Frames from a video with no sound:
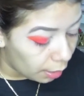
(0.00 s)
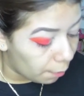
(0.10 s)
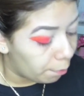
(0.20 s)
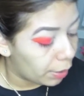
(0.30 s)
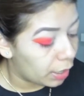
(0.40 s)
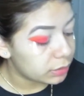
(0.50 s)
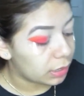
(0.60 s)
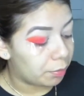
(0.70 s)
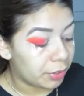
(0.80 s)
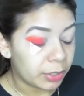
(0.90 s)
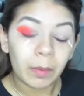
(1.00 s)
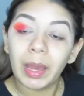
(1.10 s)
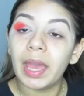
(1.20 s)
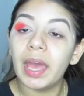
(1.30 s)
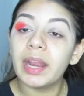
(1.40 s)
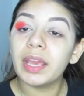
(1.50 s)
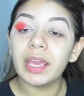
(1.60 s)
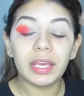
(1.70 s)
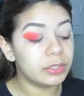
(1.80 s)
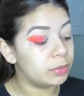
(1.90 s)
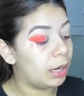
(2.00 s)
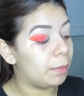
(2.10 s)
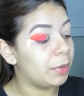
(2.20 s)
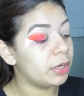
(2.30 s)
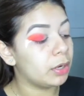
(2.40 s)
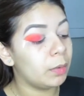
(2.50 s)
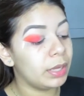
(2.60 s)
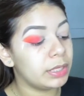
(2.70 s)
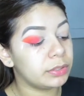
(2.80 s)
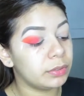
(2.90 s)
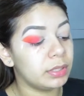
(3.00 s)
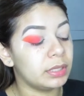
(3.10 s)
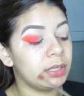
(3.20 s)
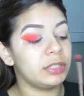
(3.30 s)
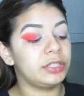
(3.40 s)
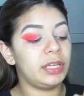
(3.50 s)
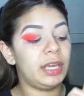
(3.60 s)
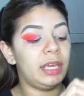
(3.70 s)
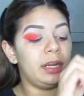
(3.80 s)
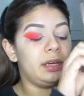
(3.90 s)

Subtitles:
but I'm gonna go ahead and do it. I'm gonna go into the shade,